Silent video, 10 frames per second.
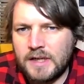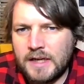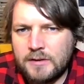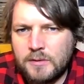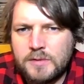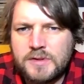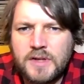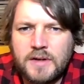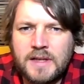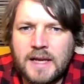I know
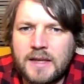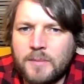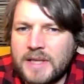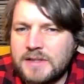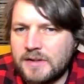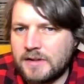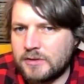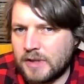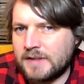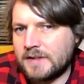certainly, like you mentioned, the
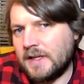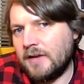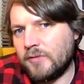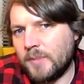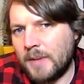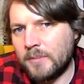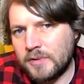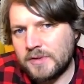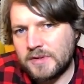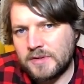Trans Day of
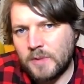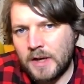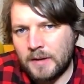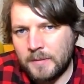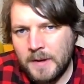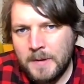Remembrance as well.